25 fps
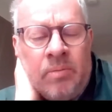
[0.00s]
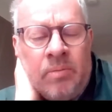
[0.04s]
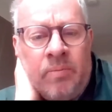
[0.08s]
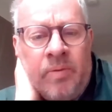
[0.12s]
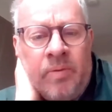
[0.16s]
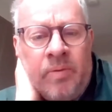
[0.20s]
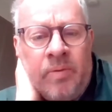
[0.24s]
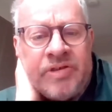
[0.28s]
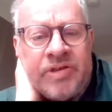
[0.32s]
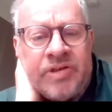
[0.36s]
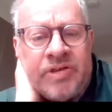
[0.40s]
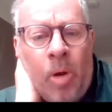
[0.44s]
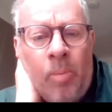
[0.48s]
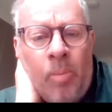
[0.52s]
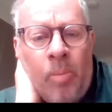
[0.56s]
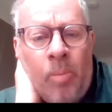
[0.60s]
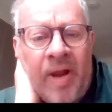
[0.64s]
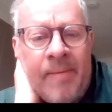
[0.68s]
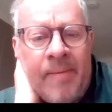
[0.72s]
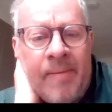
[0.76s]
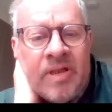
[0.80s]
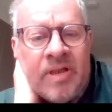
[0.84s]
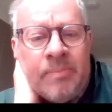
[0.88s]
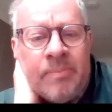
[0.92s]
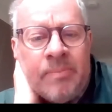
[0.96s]
we stop
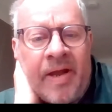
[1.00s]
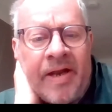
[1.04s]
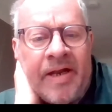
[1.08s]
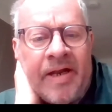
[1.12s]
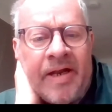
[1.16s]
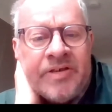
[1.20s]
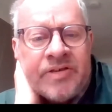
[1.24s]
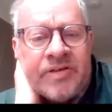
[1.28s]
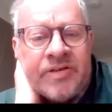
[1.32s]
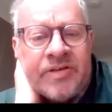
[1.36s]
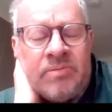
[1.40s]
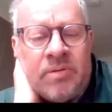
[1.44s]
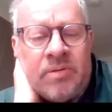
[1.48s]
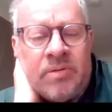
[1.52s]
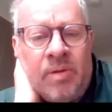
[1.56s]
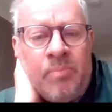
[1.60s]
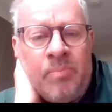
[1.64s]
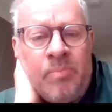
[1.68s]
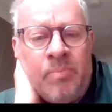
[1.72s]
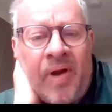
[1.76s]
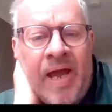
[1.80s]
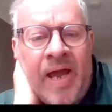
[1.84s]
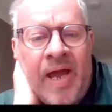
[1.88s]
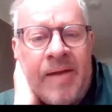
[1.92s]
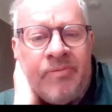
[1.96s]
blaming the managers and
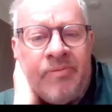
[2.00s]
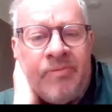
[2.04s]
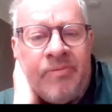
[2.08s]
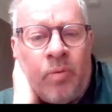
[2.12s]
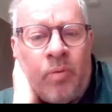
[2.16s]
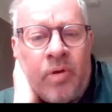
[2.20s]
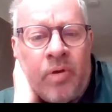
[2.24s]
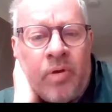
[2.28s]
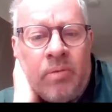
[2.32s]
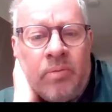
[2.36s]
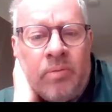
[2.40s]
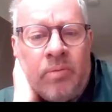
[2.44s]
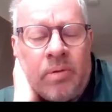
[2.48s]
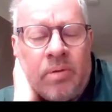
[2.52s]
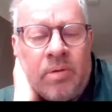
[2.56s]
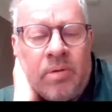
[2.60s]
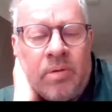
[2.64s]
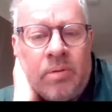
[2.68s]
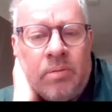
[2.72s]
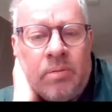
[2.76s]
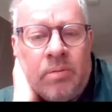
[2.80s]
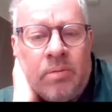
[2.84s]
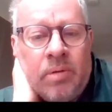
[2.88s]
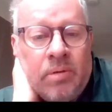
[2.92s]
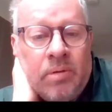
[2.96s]
blamed
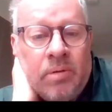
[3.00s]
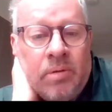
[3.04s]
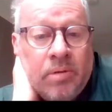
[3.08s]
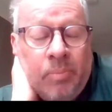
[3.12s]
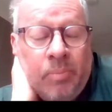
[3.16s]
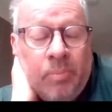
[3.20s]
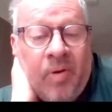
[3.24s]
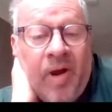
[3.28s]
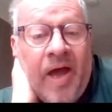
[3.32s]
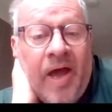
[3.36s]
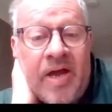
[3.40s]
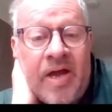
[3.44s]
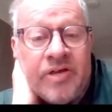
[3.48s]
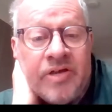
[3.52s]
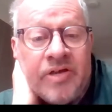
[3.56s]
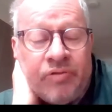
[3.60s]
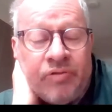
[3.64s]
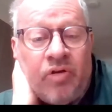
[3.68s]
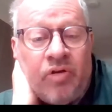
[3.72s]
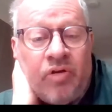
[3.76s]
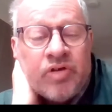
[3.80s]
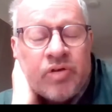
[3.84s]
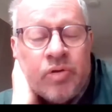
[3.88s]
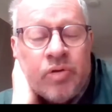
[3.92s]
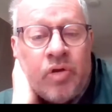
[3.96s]
the players? You've
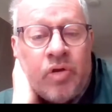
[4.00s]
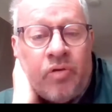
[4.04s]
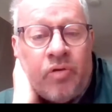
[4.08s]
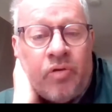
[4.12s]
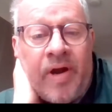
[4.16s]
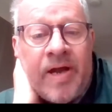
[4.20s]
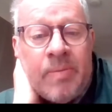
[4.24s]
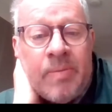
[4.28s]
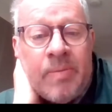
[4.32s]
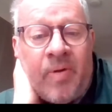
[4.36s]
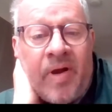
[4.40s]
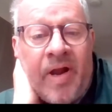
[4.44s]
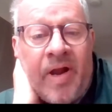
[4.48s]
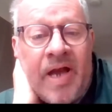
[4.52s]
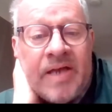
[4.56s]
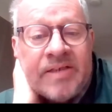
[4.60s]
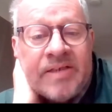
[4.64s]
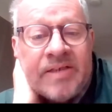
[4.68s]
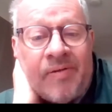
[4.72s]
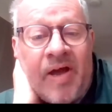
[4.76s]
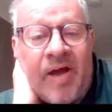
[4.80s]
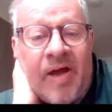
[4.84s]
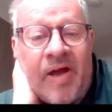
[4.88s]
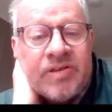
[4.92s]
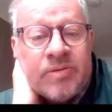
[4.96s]
got some great players,
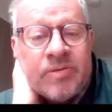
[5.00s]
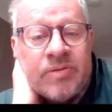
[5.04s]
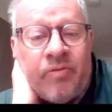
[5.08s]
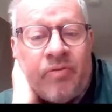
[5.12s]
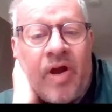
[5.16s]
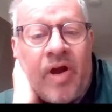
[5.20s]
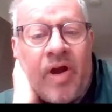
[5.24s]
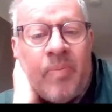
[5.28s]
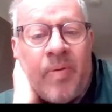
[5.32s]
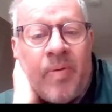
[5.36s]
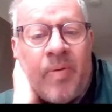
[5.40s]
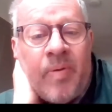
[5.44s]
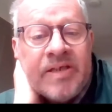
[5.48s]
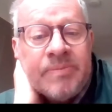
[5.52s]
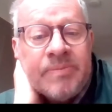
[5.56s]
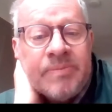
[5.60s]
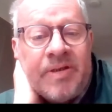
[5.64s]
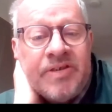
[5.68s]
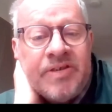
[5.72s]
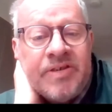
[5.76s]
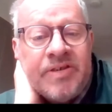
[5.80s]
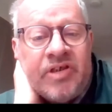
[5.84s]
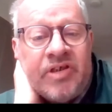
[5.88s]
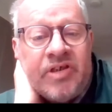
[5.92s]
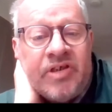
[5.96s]
have had some great players at
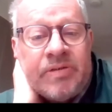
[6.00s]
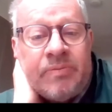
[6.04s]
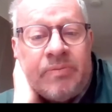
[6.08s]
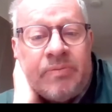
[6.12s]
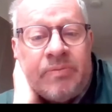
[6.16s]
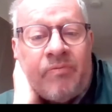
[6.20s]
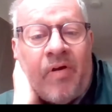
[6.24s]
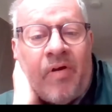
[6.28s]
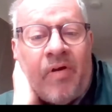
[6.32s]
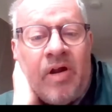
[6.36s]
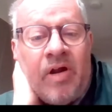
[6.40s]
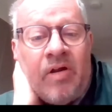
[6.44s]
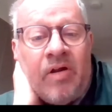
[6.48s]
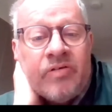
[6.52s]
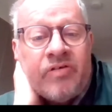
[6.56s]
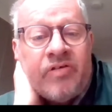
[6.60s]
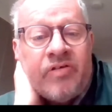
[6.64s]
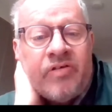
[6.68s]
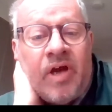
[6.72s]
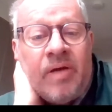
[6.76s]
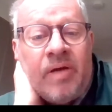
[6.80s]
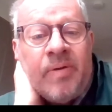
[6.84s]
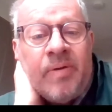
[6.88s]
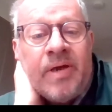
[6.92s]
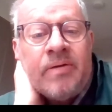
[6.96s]
Manchester United for a very long
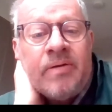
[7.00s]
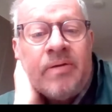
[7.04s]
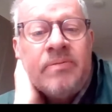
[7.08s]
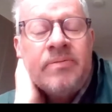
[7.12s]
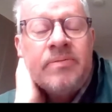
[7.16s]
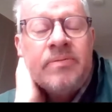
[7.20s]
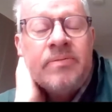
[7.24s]
time now.